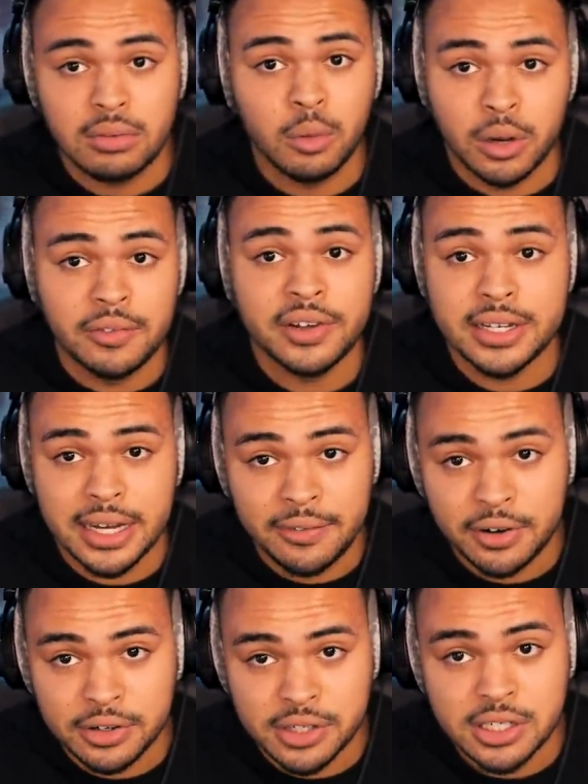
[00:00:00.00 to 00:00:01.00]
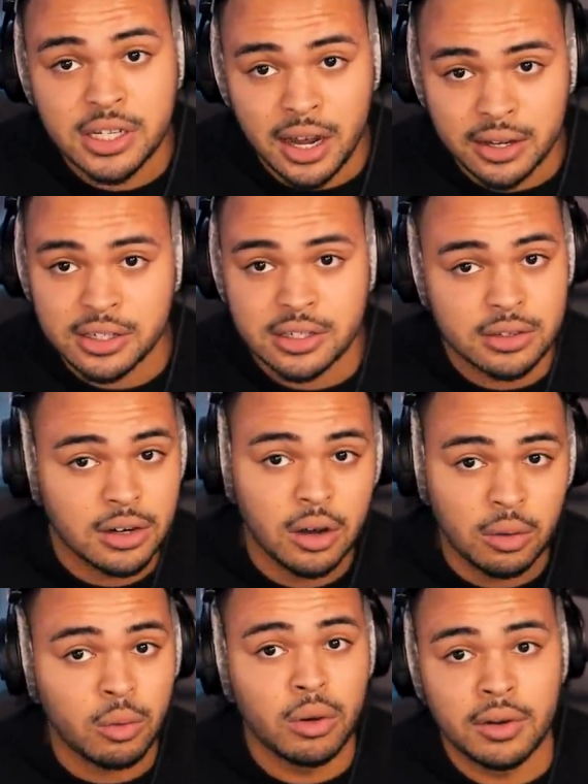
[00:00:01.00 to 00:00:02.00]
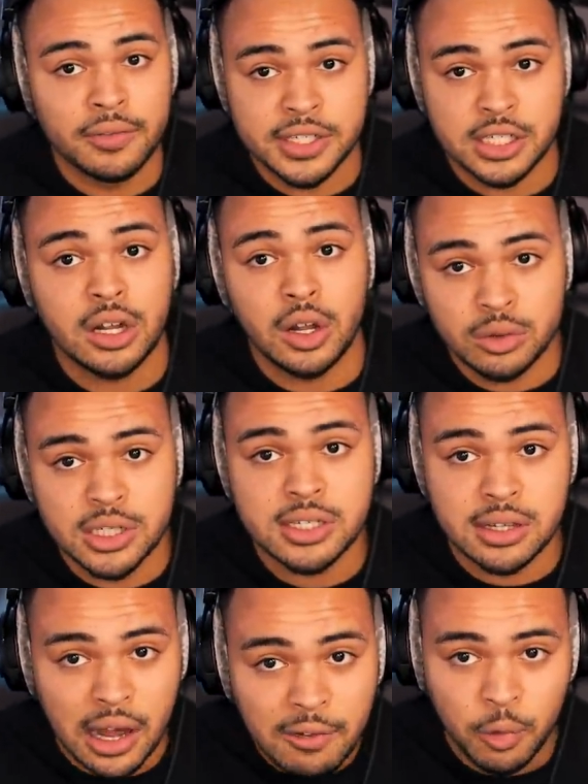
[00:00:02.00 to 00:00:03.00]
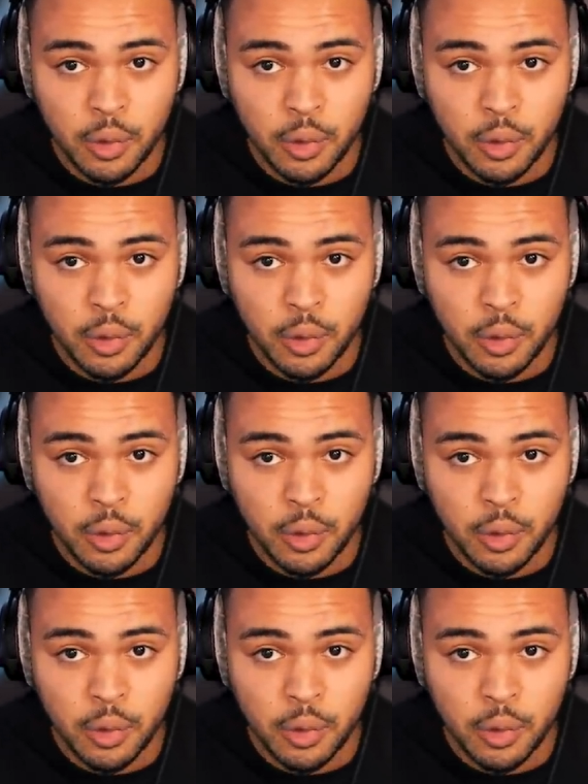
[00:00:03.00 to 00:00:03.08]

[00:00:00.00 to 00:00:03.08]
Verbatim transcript: one of Endeavor's sons, you know, one of his closest loved